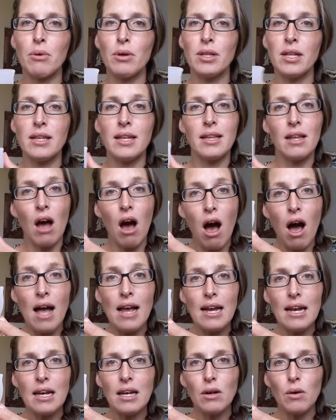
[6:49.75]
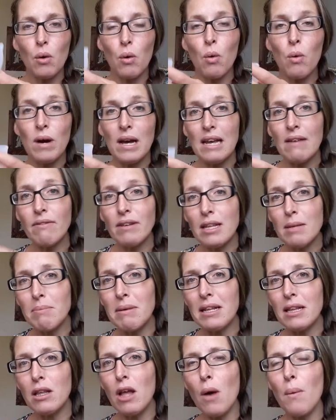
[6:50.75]
put it in higher or even a
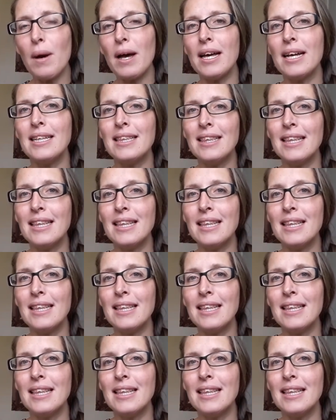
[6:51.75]
bit lower.